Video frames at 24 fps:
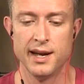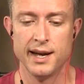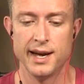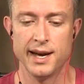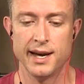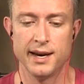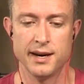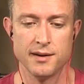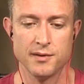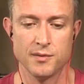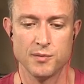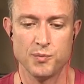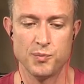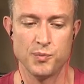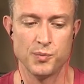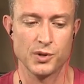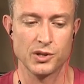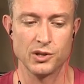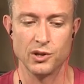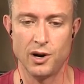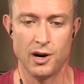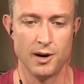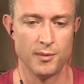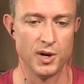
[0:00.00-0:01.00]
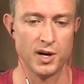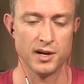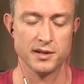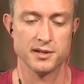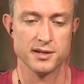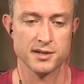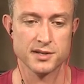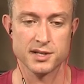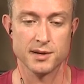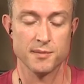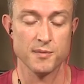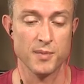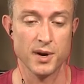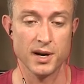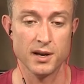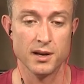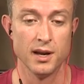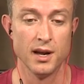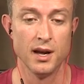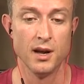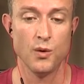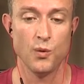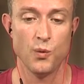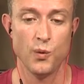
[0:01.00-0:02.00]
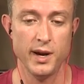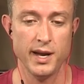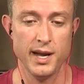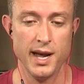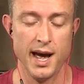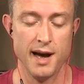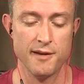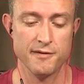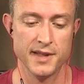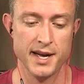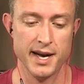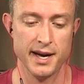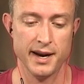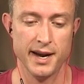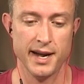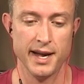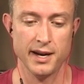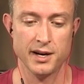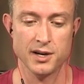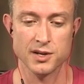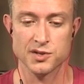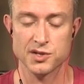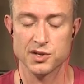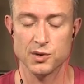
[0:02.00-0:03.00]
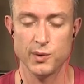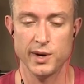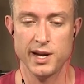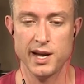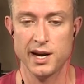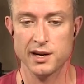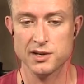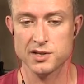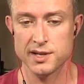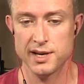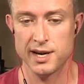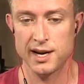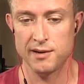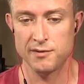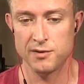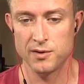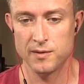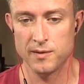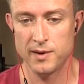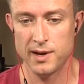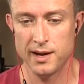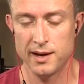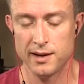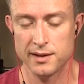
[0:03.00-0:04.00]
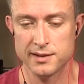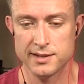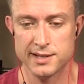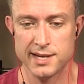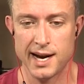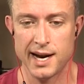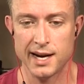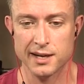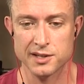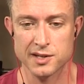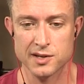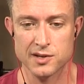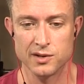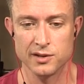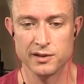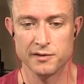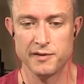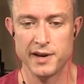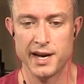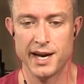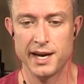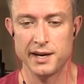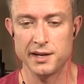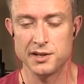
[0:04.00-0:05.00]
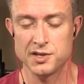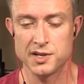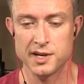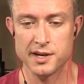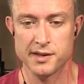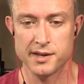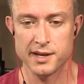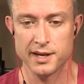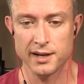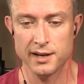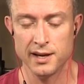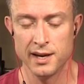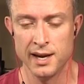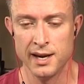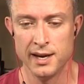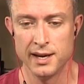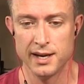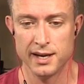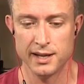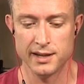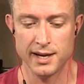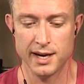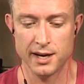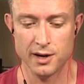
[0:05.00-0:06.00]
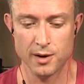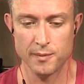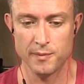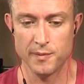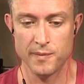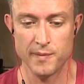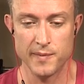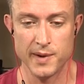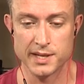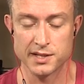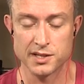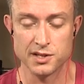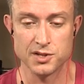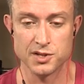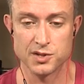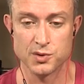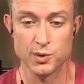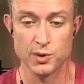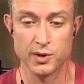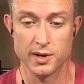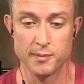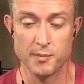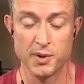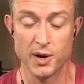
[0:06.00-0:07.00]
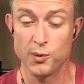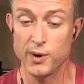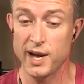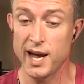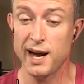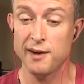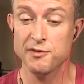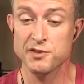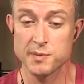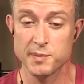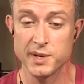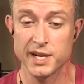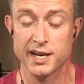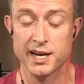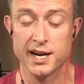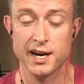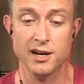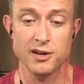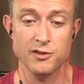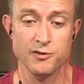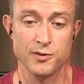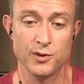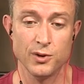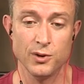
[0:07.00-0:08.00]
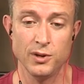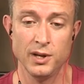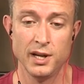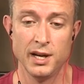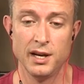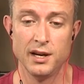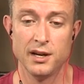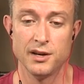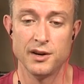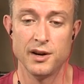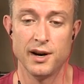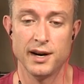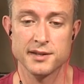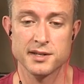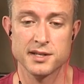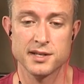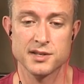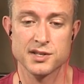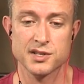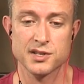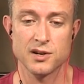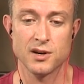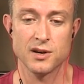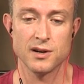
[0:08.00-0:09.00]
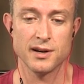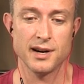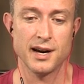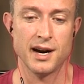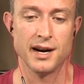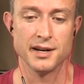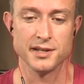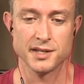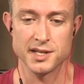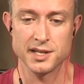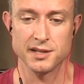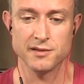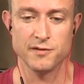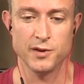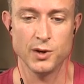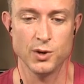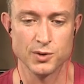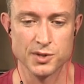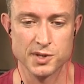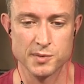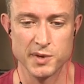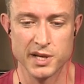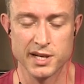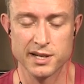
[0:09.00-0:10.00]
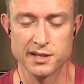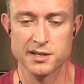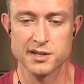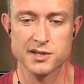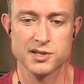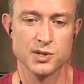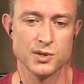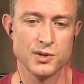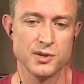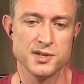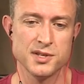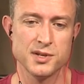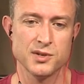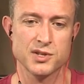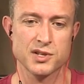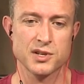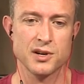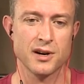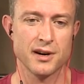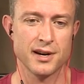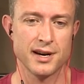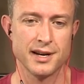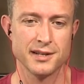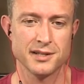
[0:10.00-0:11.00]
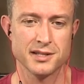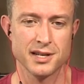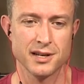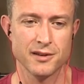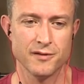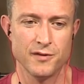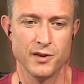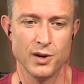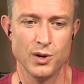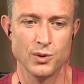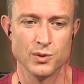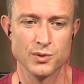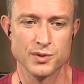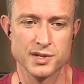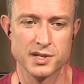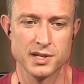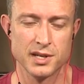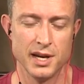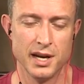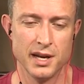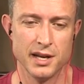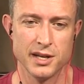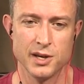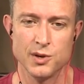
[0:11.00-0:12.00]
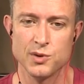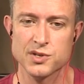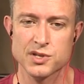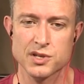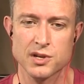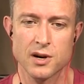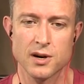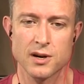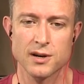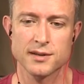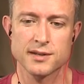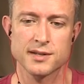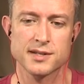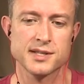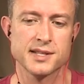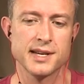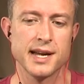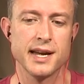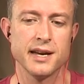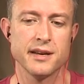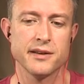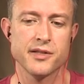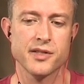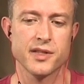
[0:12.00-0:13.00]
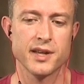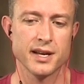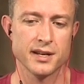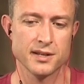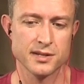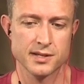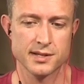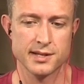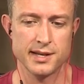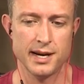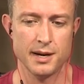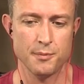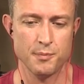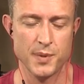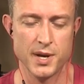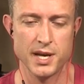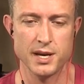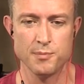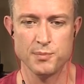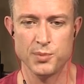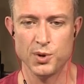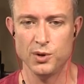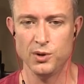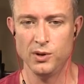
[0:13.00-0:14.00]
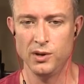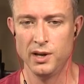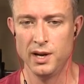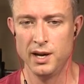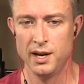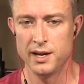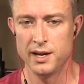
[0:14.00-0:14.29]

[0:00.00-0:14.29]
And glom onto some, but we have that anchor. So we actually have a tactical advantage, I think, in that our message is rooted. But we have to be careful not to start hunting votes, because as soon as you start hunting votes, you start saying things that people,